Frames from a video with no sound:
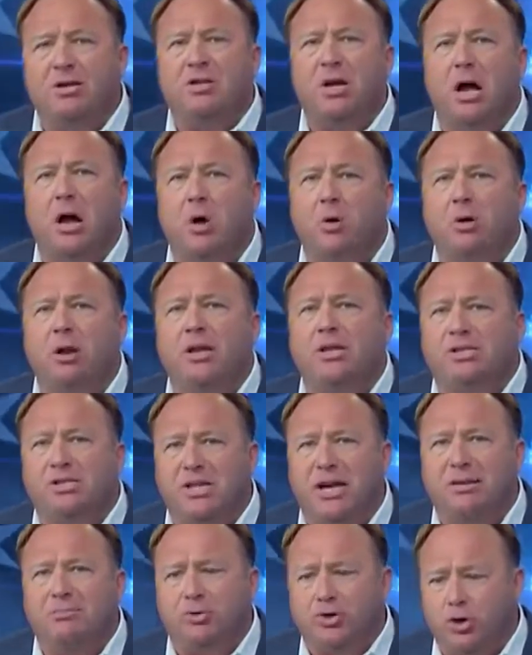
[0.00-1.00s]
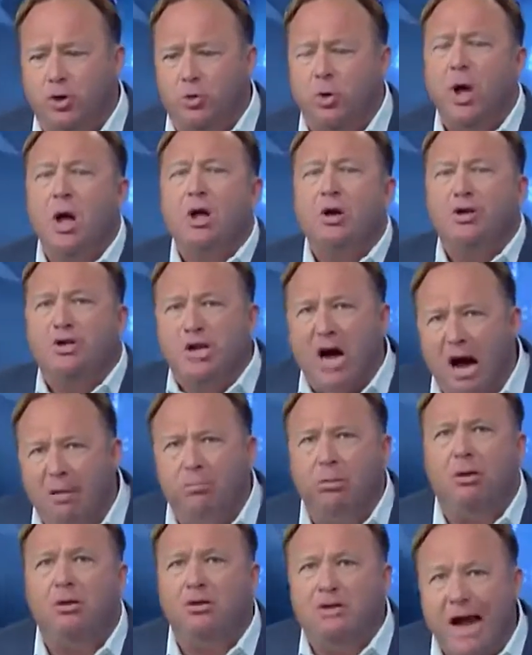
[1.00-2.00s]
has only seemed to
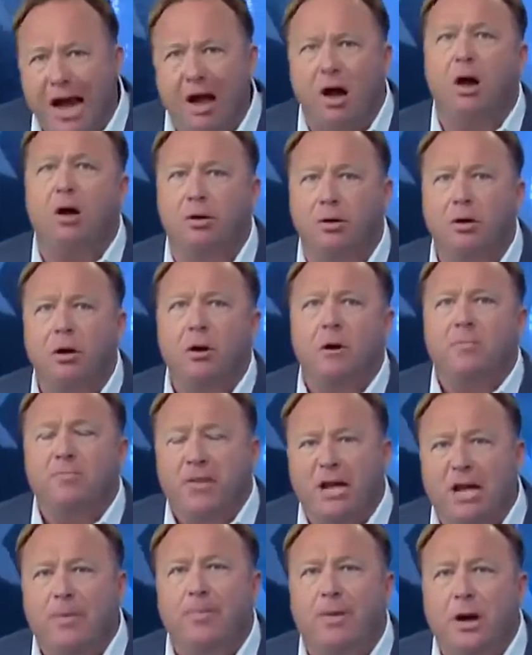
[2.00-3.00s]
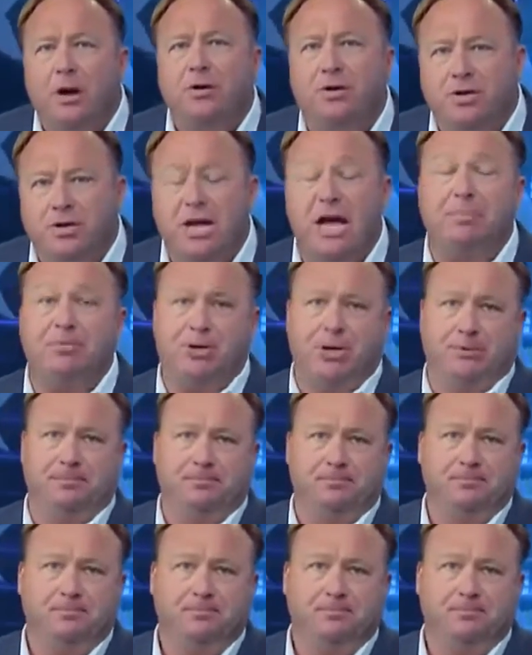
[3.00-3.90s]
double down in their deception.